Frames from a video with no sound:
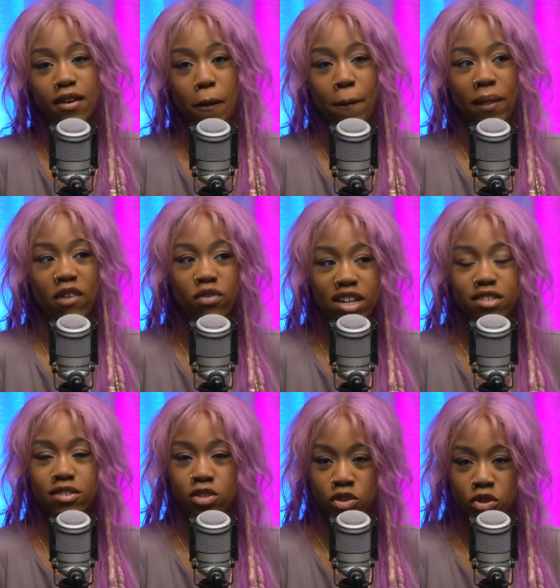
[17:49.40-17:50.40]
I feel like this
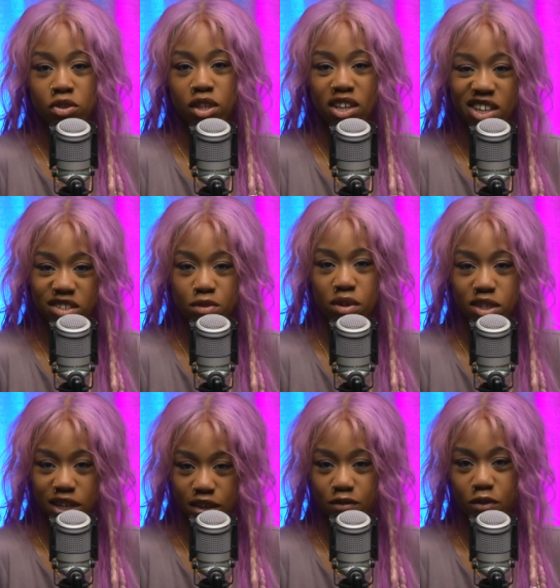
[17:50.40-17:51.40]
is a new thing you need to
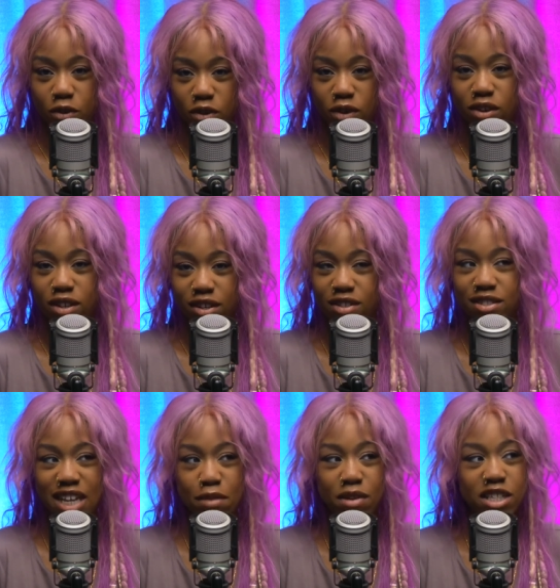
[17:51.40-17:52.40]
watch out for, because
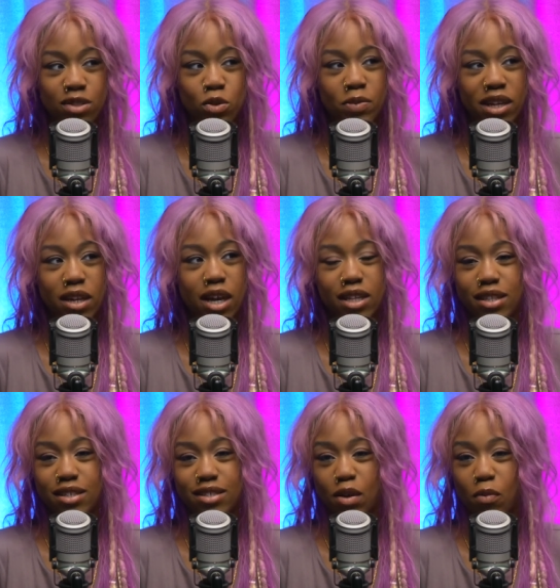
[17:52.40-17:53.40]
they must all be learning
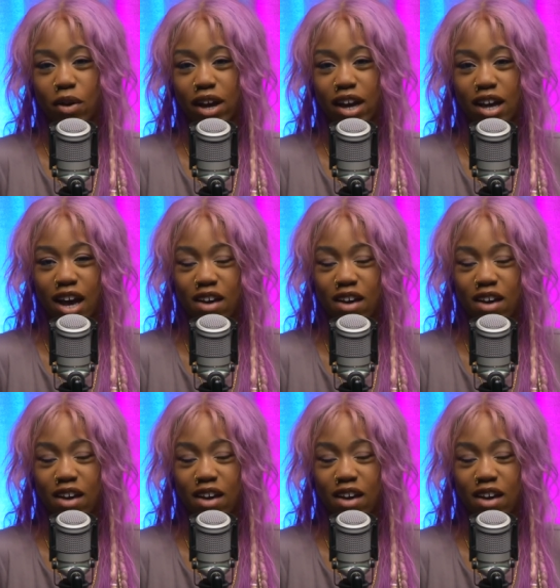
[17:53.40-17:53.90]
this somewhere.